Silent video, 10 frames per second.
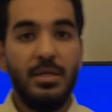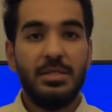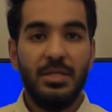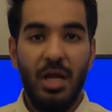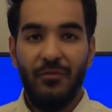
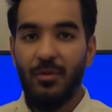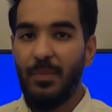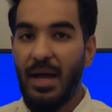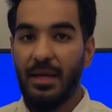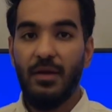So now we're
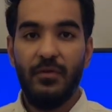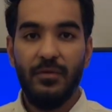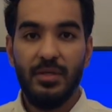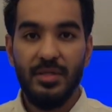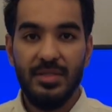back in front
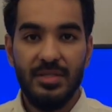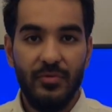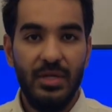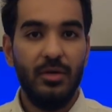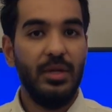of the touch
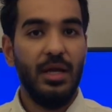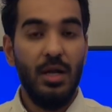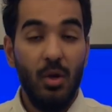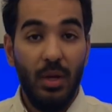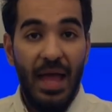screen to take a
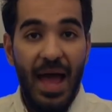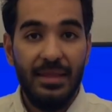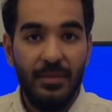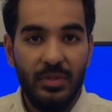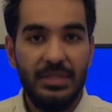look at
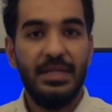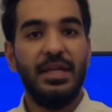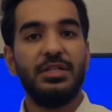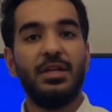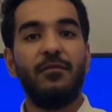the
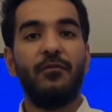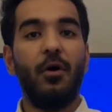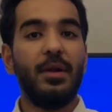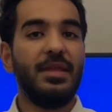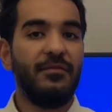presentation
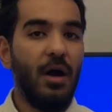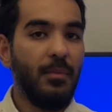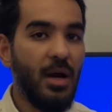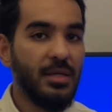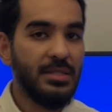for the Farm
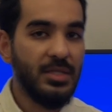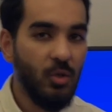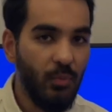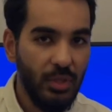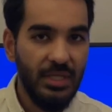Gardens 2
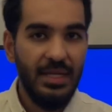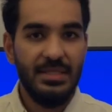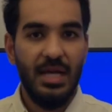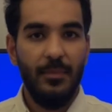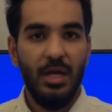project that's
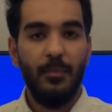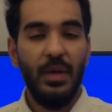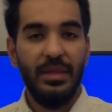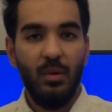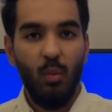coming up
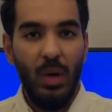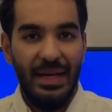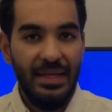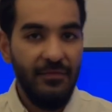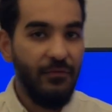in the
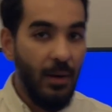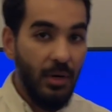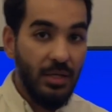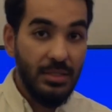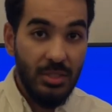valley. Farm
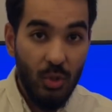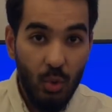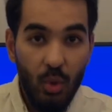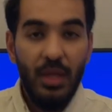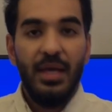Gardens
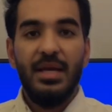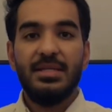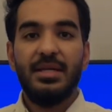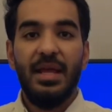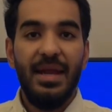2 is
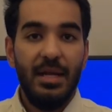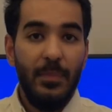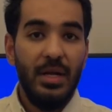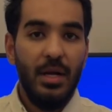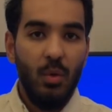an
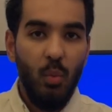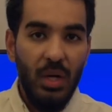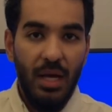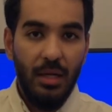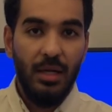independent
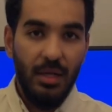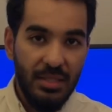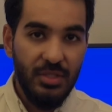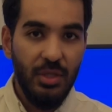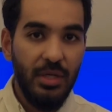villa
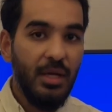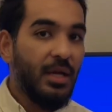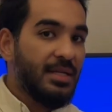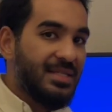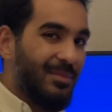cluster
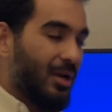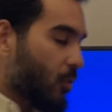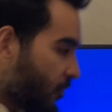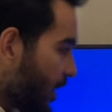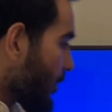similar to
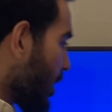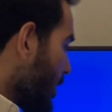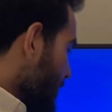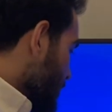Farm Gardens